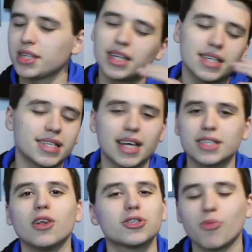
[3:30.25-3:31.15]

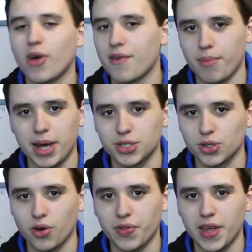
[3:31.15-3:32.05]
there's lots more information
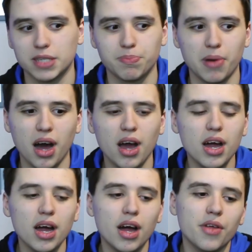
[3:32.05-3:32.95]
on this, but
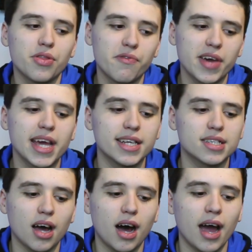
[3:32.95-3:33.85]
the thing
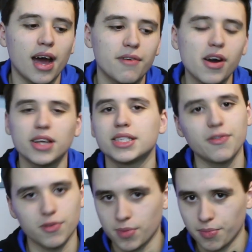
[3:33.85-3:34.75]
is, I've heard
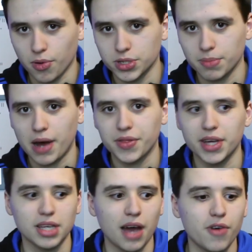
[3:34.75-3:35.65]
different reports about
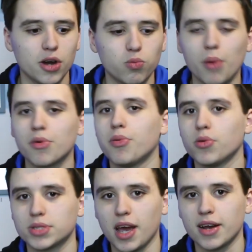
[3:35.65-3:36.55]
this. I've heard one
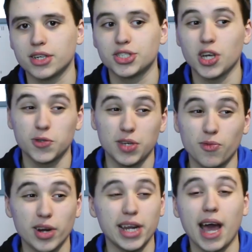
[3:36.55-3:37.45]
report saying that Chelsea
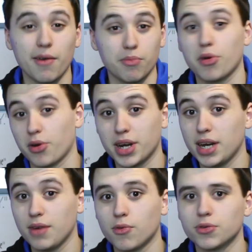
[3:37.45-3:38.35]
really haven't broken
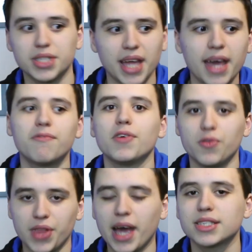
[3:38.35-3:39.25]
any rules. They feel
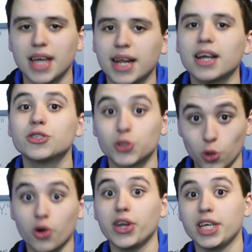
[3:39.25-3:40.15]
they're standing
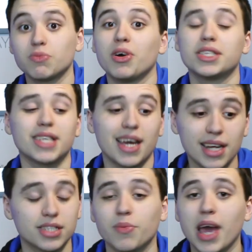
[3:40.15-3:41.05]
strong on this one and saying,
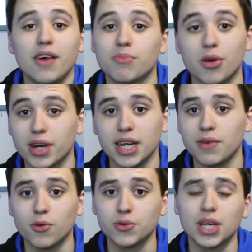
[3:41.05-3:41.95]
listen, we haven't broken any
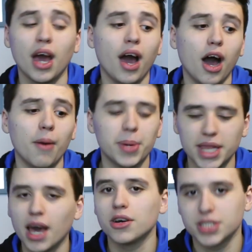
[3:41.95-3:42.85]
rules, but
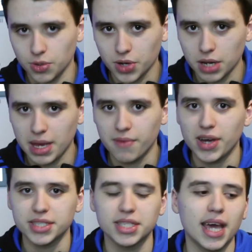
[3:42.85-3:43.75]
they are still going to be
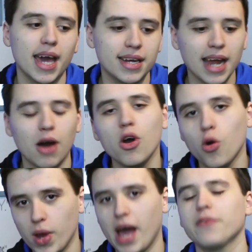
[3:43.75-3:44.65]
investigated. Now,
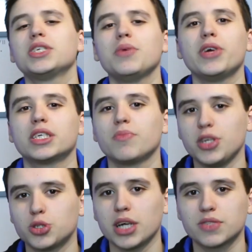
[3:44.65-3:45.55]
we have seen recently
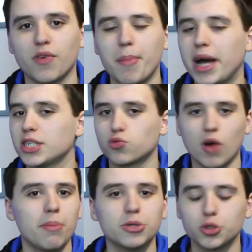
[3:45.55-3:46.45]
these transfer bans.
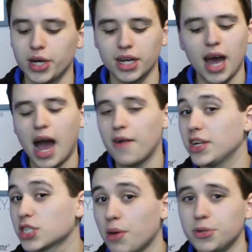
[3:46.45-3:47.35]
Real Madrid,
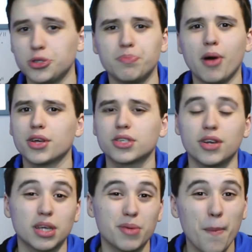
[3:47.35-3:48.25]
Atletico Madrid,
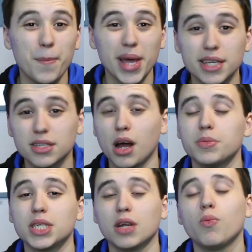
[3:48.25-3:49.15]
Barcelona, some of the biggest
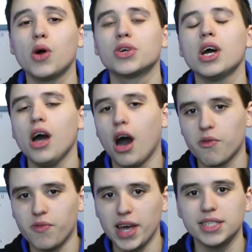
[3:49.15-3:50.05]
clubs in the world are
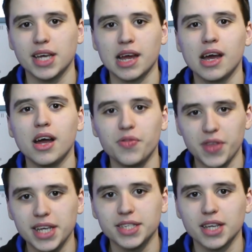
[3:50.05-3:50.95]
facing
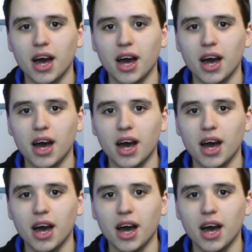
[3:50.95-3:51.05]
these